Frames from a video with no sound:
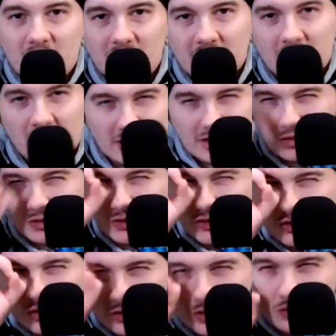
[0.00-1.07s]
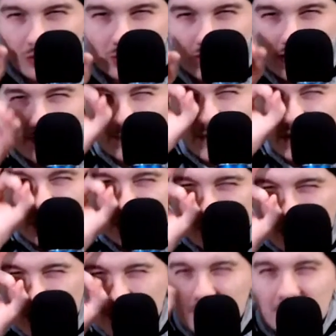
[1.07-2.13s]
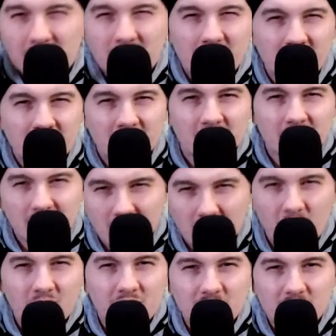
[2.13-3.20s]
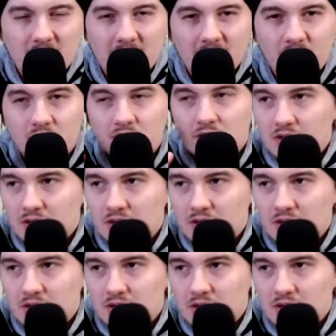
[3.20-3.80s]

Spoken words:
Click on the little circle, the little emblem. Go on the channel.